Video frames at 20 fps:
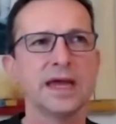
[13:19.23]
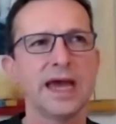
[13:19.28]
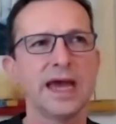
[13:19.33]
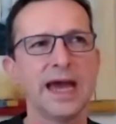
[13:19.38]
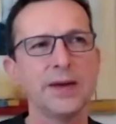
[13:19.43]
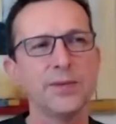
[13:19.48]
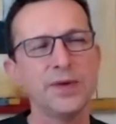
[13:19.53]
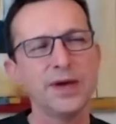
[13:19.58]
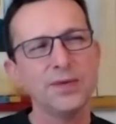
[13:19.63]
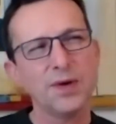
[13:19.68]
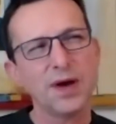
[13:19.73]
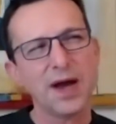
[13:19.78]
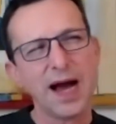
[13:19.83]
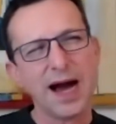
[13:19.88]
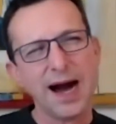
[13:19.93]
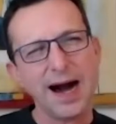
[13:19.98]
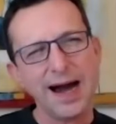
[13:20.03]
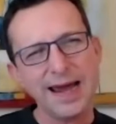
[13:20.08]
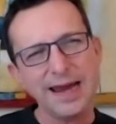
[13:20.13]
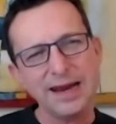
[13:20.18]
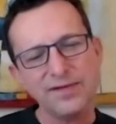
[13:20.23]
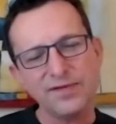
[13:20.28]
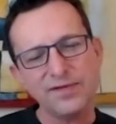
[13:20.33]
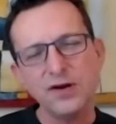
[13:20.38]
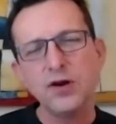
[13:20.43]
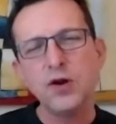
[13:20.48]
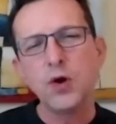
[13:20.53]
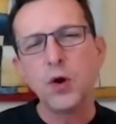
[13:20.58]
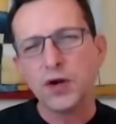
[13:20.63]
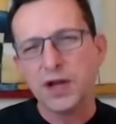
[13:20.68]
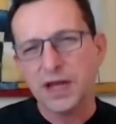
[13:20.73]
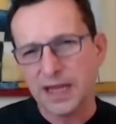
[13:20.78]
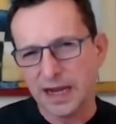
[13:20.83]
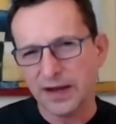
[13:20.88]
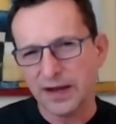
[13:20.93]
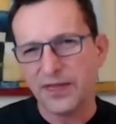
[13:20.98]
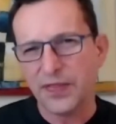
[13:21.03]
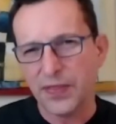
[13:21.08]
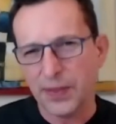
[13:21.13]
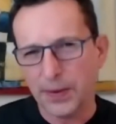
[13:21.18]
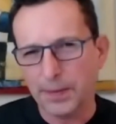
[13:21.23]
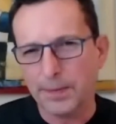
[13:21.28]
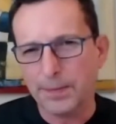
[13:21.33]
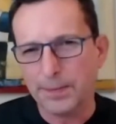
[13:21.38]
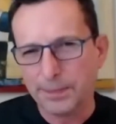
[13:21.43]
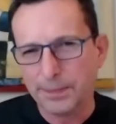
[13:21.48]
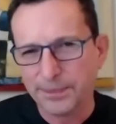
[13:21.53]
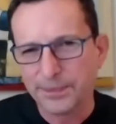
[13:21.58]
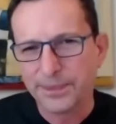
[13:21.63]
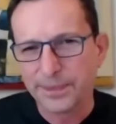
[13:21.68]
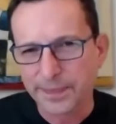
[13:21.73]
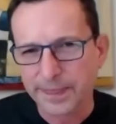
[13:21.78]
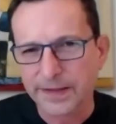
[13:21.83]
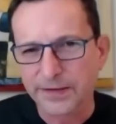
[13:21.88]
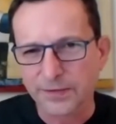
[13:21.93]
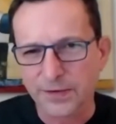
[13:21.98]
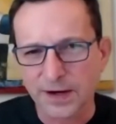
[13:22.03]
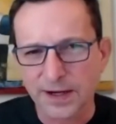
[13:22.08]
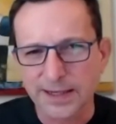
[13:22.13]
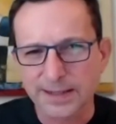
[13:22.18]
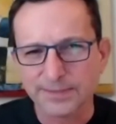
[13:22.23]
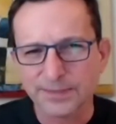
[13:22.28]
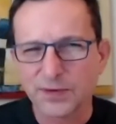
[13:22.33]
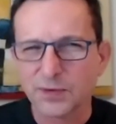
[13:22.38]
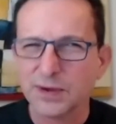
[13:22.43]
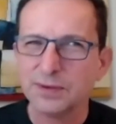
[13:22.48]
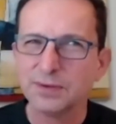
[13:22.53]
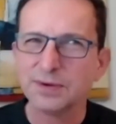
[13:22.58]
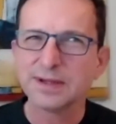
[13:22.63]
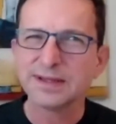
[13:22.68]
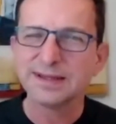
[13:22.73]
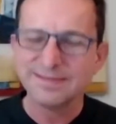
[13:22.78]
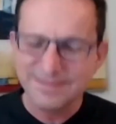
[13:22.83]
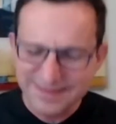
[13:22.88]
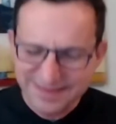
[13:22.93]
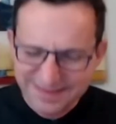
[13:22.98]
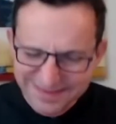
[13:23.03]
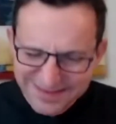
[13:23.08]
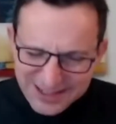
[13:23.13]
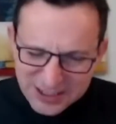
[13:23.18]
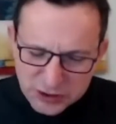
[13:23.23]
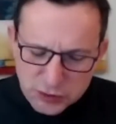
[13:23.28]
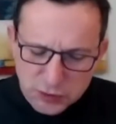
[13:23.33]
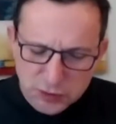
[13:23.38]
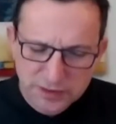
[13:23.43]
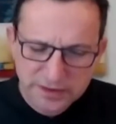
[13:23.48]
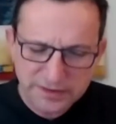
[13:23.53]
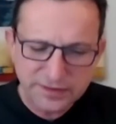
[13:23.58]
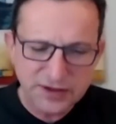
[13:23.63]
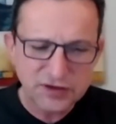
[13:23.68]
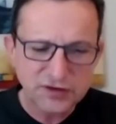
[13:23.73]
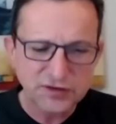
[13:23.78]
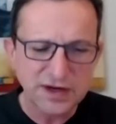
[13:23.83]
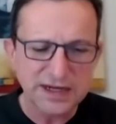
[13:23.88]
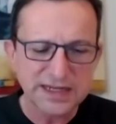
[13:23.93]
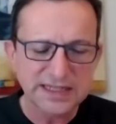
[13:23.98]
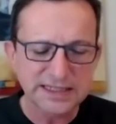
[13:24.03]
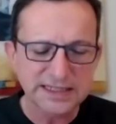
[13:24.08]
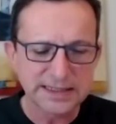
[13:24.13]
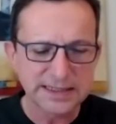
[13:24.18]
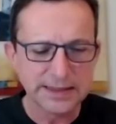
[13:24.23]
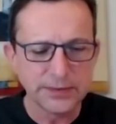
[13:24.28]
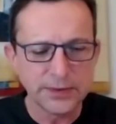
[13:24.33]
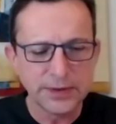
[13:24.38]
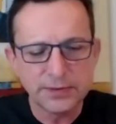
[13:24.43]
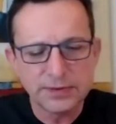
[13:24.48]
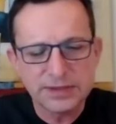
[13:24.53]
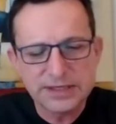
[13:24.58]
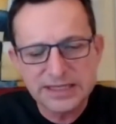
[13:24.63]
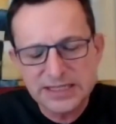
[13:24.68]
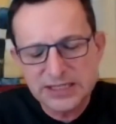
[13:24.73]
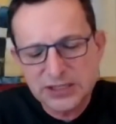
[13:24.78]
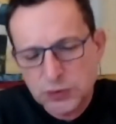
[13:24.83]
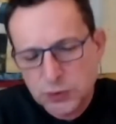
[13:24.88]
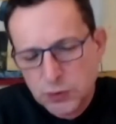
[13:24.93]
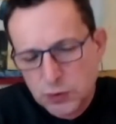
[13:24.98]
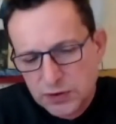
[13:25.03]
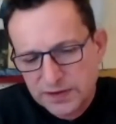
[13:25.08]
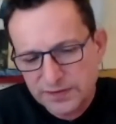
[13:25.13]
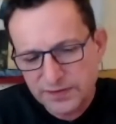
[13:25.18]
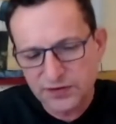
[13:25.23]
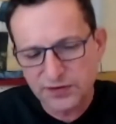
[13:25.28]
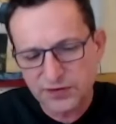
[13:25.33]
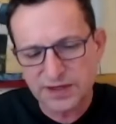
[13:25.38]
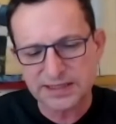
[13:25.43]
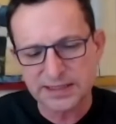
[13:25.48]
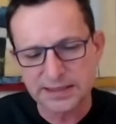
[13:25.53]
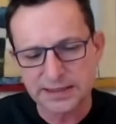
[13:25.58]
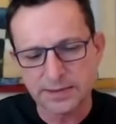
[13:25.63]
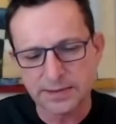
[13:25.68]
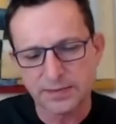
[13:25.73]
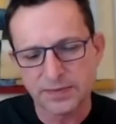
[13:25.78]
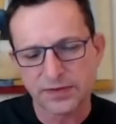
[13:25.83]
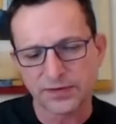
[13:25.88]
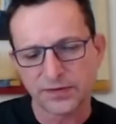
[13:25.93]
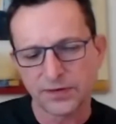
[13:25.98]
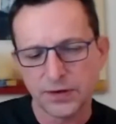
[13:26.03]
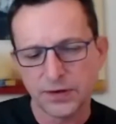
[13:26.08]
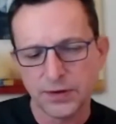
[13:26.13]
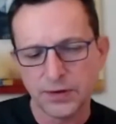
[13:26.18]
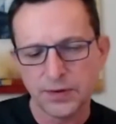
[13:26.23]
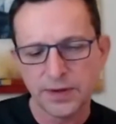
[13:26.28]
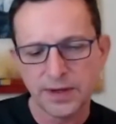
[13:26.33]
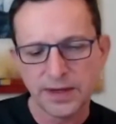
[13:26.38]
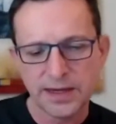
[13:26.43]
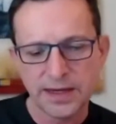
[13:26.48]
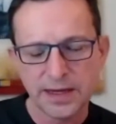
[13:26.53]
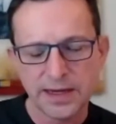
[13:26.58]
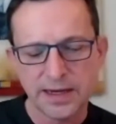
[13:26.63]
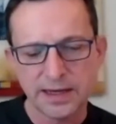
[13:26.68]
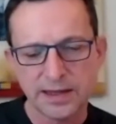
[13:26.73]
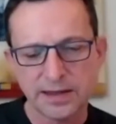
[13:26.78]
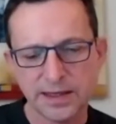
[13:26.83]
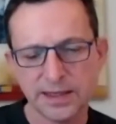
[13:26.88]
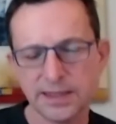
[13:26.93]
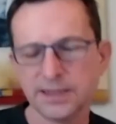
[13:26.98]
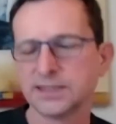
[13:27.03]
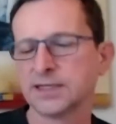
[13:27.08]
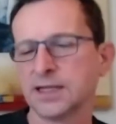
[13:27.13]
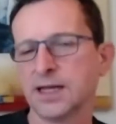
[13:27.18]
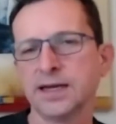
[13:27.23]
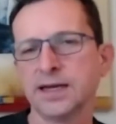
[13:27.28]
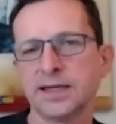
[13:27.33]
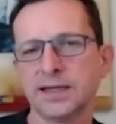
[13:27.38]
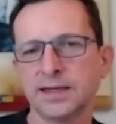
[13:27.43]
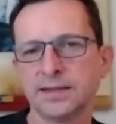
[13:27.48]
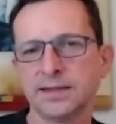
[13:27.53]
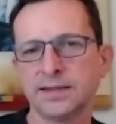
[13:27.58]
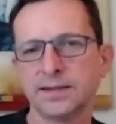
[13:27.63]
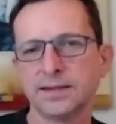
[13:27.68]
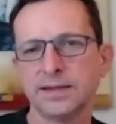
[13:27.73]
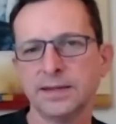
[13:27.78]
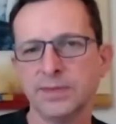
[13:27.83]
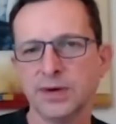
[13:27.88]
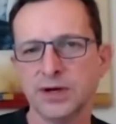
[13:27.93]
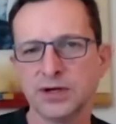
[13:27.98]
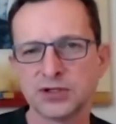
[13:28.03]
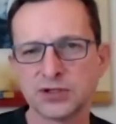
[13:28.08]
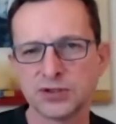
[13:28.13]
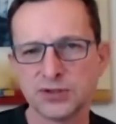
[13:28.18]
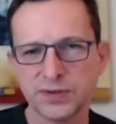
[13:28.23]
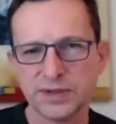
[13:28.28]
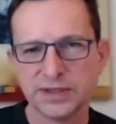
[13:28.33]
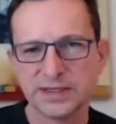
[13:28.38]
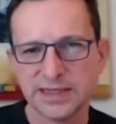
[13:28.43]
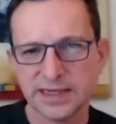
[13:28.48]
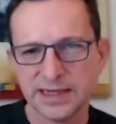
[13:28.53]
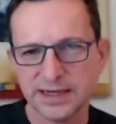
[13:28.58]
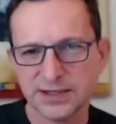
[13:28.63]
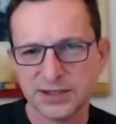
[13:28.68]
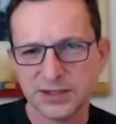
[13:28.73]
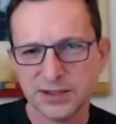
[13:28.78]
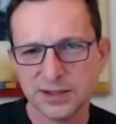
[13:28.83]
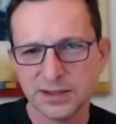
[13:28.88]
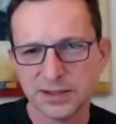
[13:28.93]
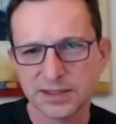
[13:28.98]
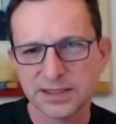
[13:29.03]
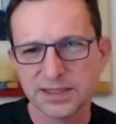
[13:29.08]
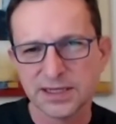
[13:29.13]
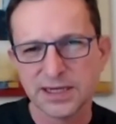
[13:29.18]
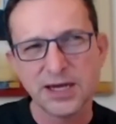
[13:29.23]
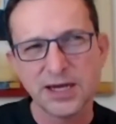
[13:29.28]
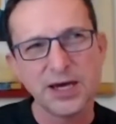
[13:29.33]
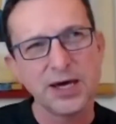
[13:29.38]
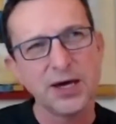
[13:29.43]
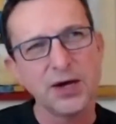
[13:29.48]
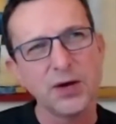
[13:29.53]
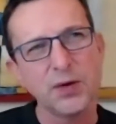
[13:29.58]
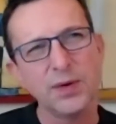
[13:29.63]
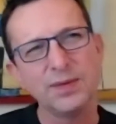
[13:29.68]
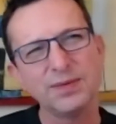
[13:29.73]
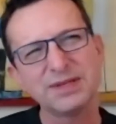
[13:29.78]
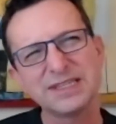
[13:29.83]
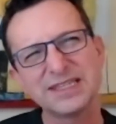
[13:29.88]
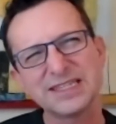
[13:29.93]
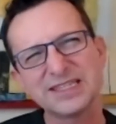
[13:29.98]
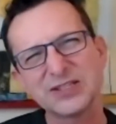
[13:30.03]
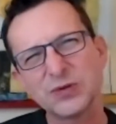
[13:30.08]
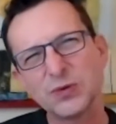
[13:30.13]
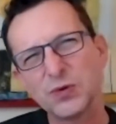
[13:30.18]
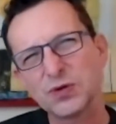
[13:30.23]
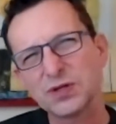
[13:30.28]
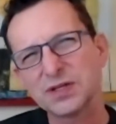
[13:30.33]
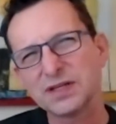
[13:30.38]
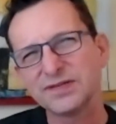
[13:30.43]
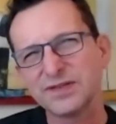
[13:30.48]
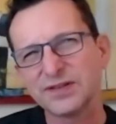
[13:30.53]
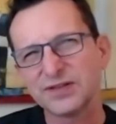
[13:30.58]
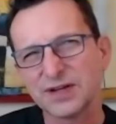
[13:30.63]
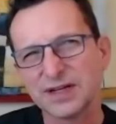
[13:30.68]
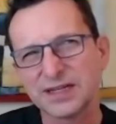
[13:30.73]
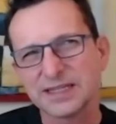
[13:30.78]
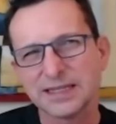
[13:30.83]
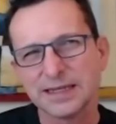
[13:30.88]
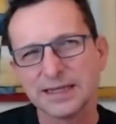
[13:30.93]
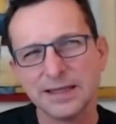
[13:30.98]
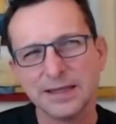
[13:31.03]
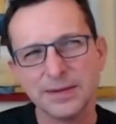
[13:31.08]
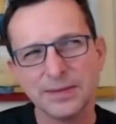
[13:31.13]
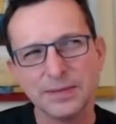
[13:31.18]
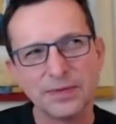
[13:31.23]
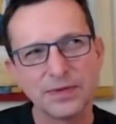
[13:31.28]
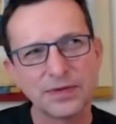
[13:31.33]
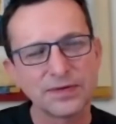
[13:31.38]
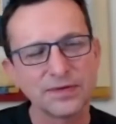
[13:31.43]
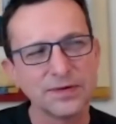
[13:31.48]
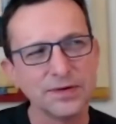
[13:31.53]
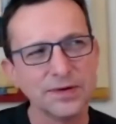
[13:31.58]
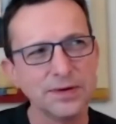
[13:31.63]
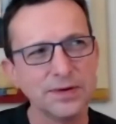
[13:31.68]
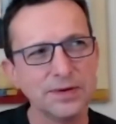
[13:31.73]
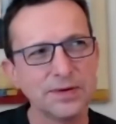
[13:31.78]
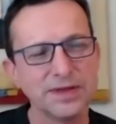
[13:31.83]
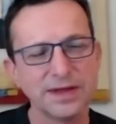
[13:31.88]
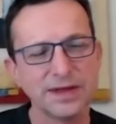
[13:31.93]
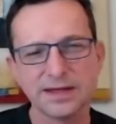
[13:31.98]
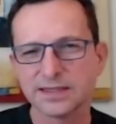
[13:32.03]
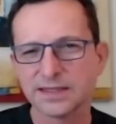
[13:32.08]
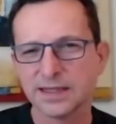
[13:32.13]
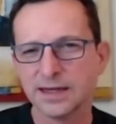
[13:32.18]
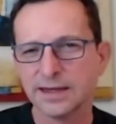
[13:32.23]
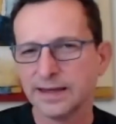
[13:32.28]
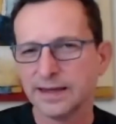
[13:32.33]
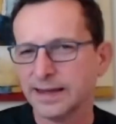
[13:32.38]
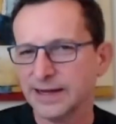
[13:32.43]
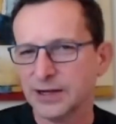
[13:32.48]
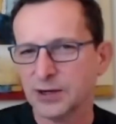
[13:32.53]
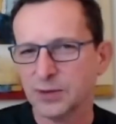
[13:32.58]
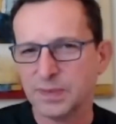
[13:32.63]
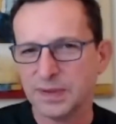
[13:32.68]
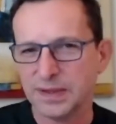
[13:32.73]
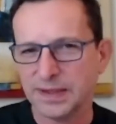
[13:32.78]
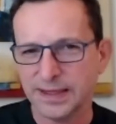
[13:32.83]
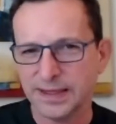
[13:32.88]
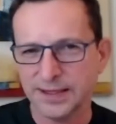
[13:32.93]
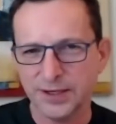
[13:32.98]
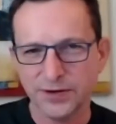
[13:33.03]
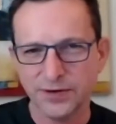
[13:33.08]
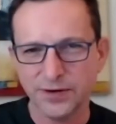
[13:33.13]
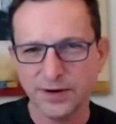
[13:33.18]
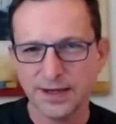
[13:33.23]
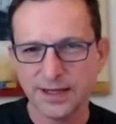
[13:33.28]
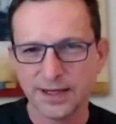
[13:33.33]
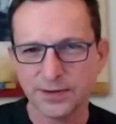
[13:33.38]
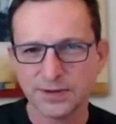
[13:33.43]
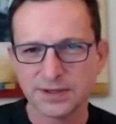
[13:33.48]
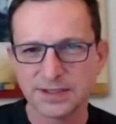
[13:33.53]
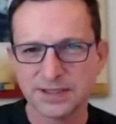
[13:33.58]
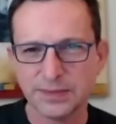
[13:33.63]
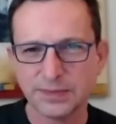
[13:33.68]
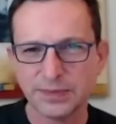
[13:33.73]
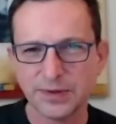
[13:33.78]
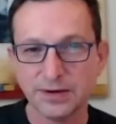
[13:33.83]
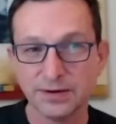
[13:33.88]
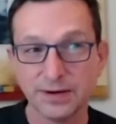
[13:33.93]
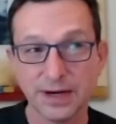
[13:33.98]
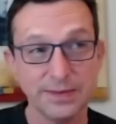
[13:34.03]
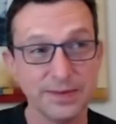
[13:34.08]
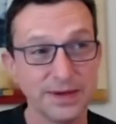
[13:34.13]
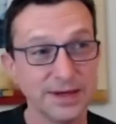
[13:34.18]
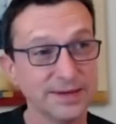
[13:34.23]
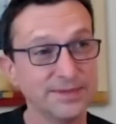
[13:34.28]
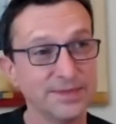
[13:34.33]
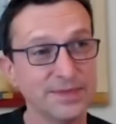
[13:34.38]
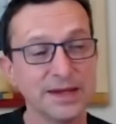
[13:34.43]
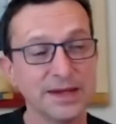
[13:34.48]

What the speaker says: And we were kind of nodding at them, right? We were sort of addressing them. We were sort of addressing them through things like emotional intelligence. We were sort of addressing them through things like NLP, neuro-linguistic programming.